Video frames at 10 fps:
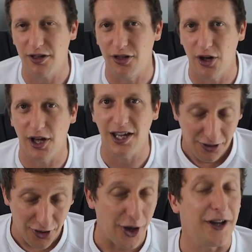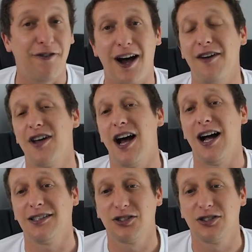30, 35 yards.